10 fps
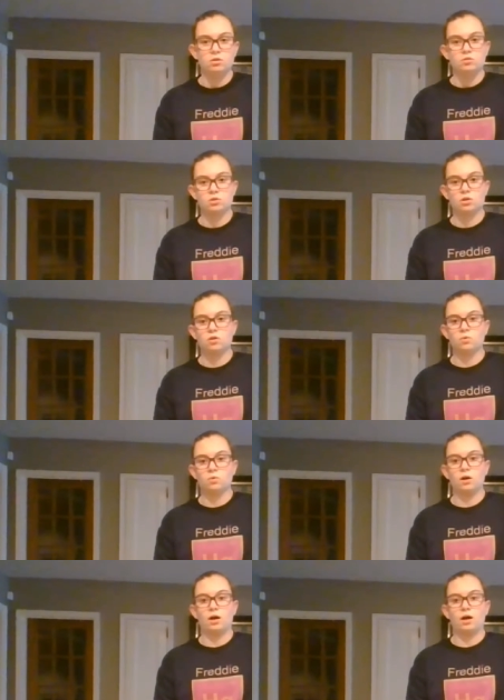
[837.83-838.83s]

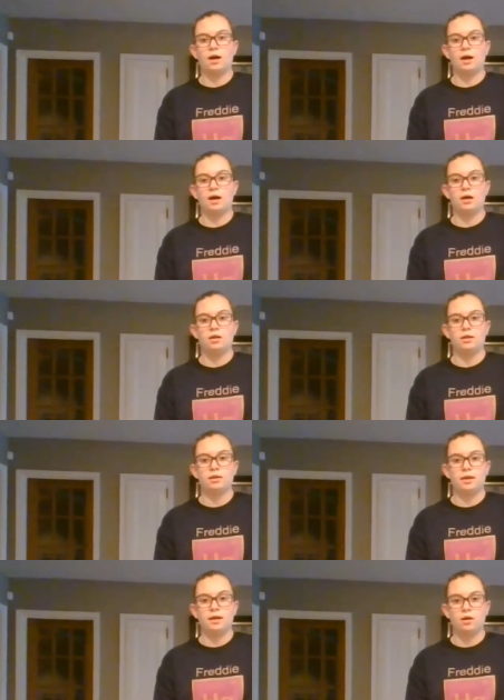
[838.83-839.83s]
So
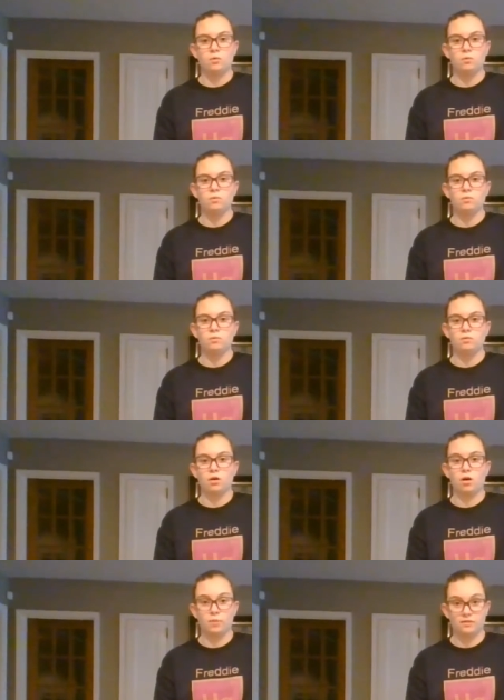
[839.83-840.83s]
now
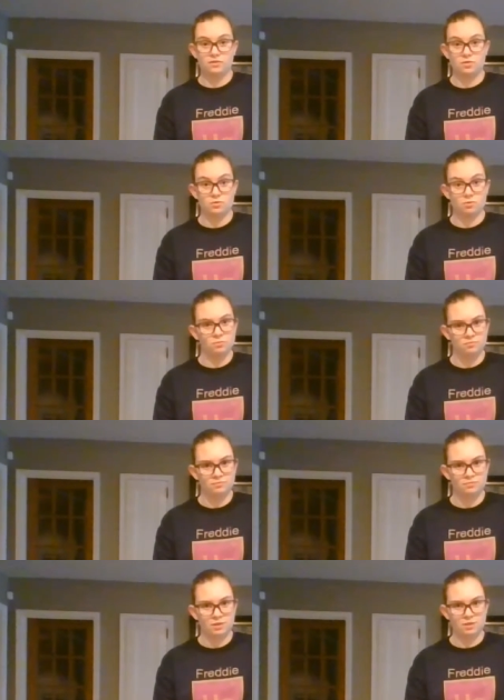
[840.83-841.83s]
all we have to do
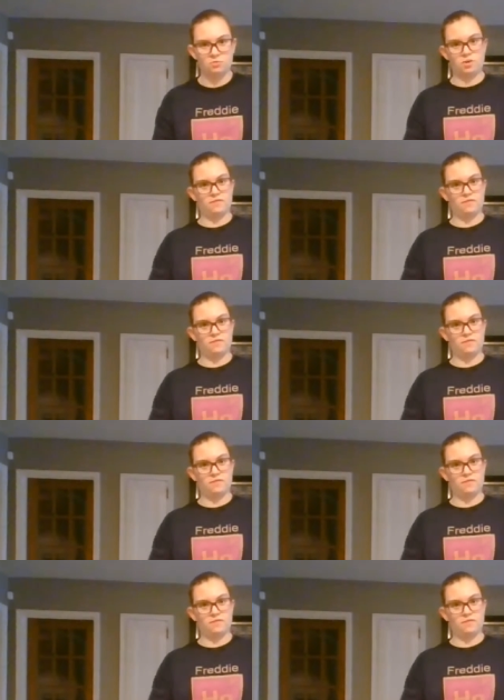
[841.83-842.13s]
is